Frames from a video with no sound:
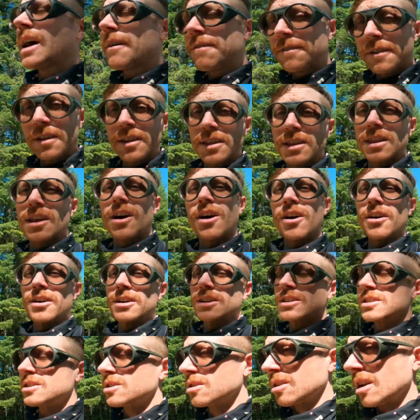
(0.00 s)
definitely the
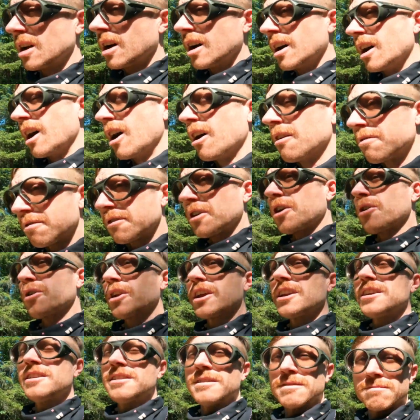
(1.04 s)
hardest uh,
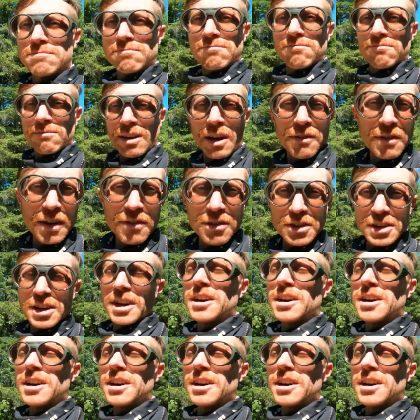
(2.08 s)
off-roading I've ever